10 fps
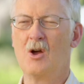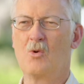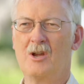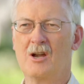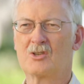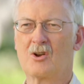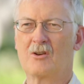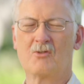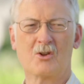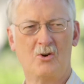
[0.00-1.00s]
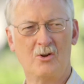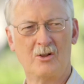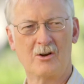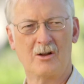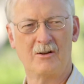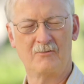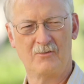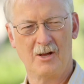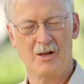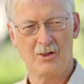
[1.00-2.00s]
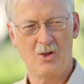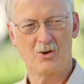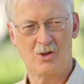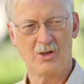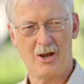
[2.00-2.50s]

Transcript: We are sort of the cooler of local